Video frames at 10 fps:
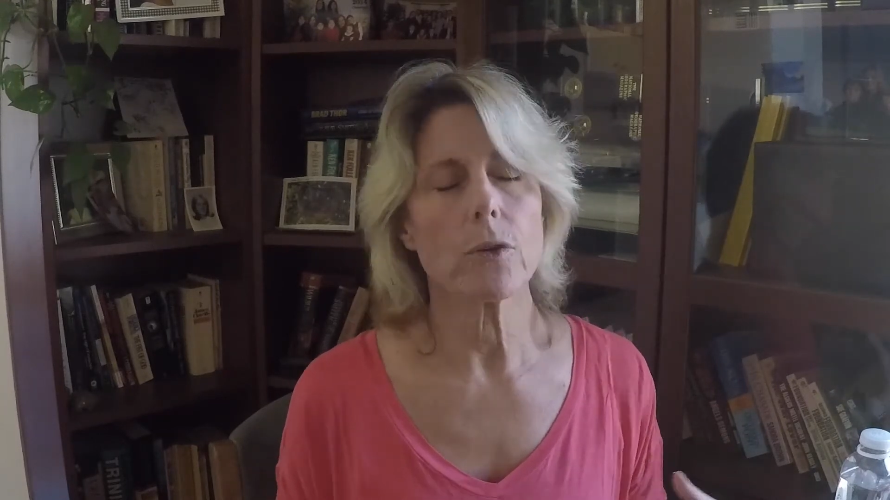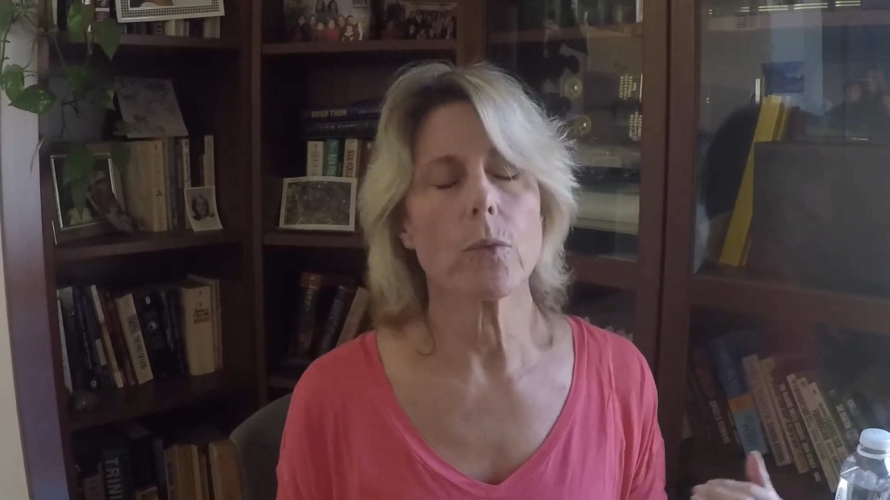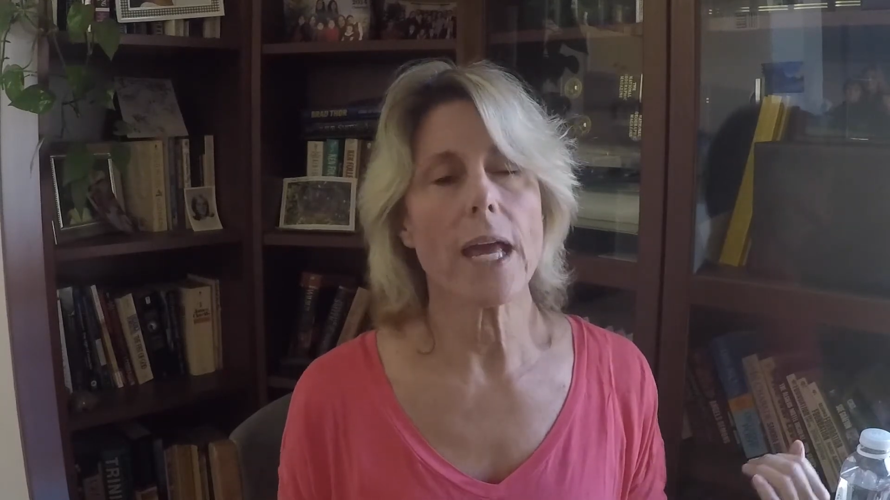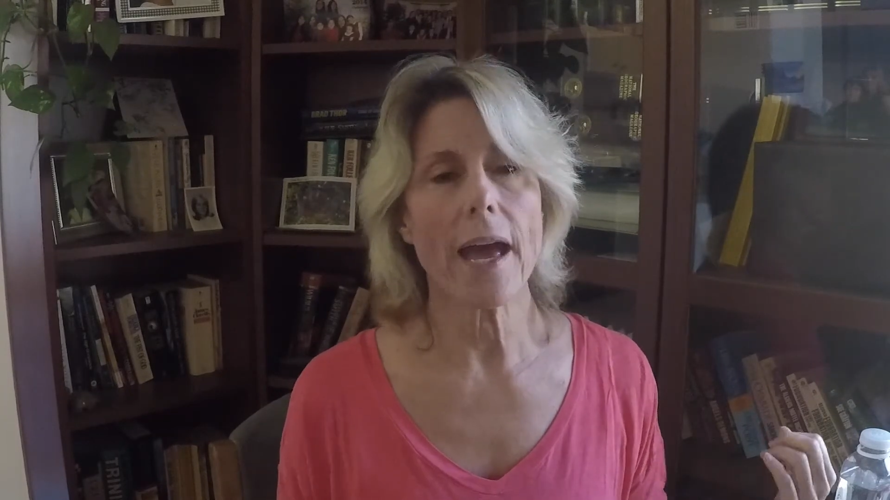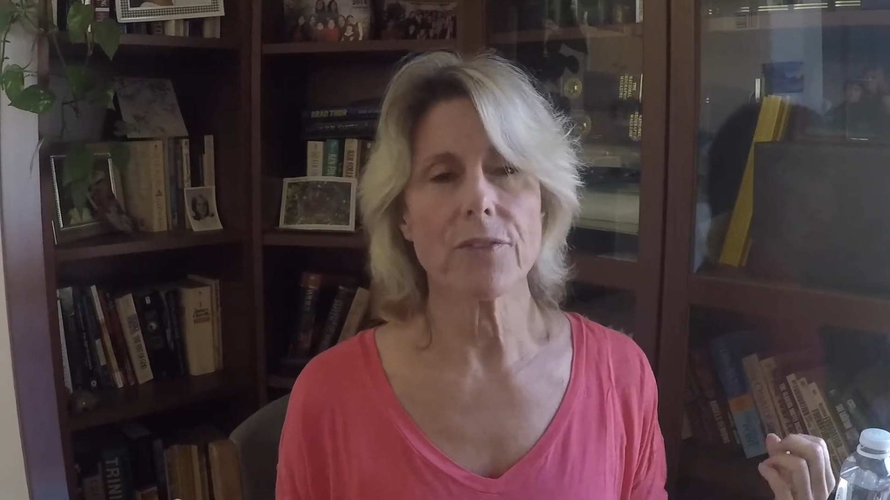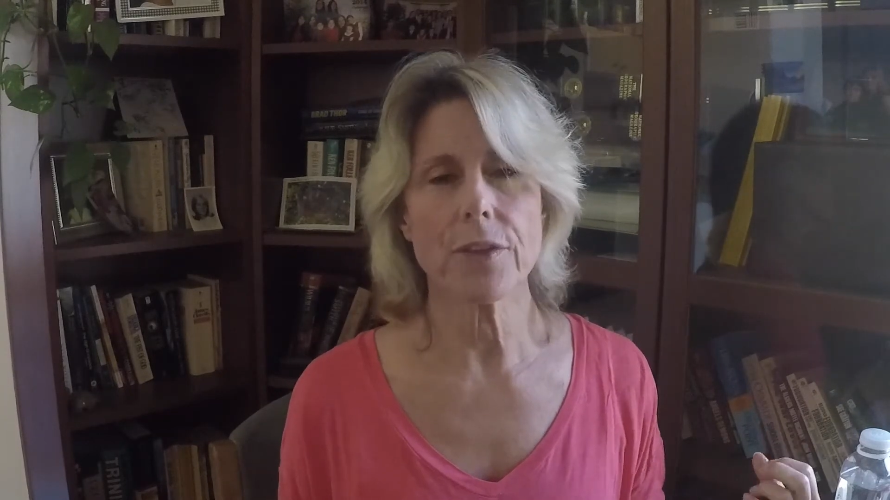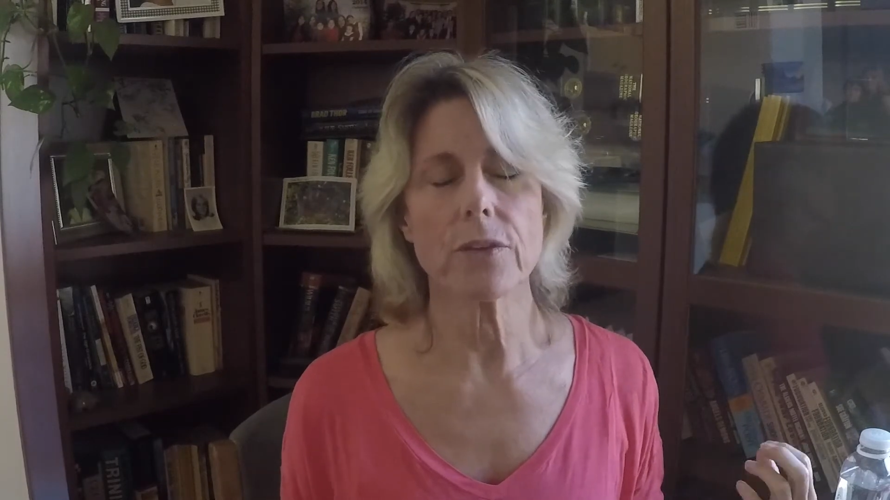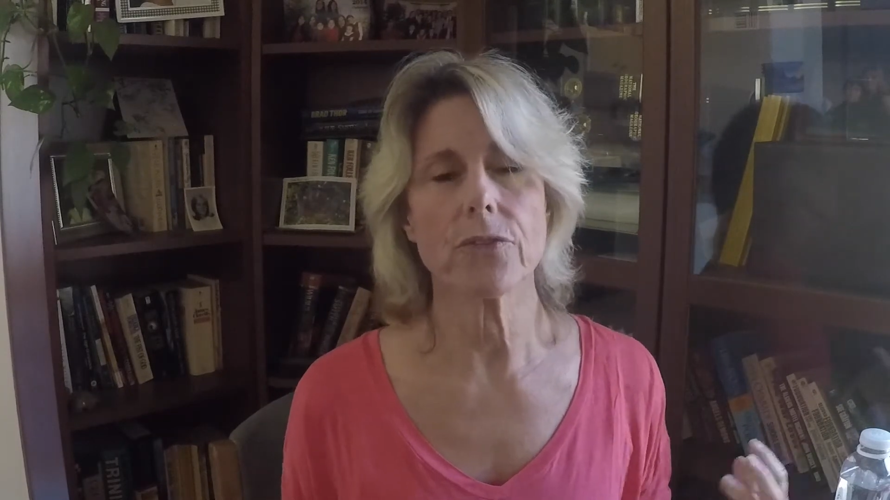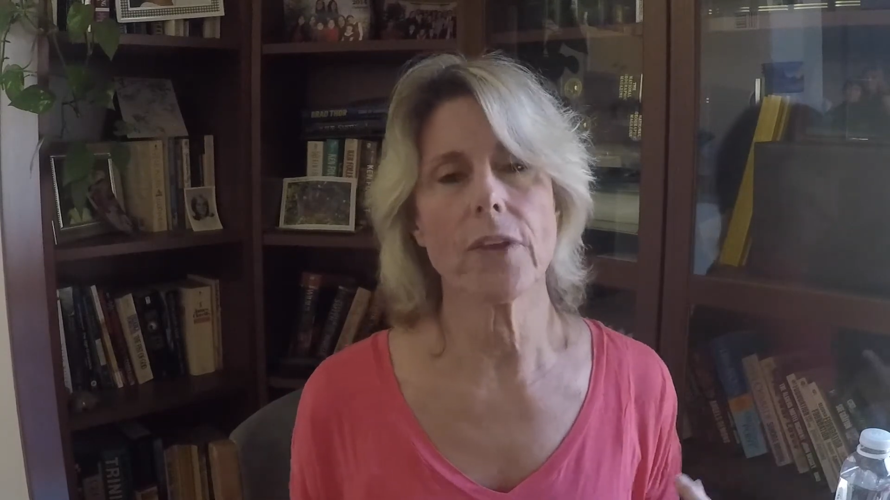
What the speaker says: And we have these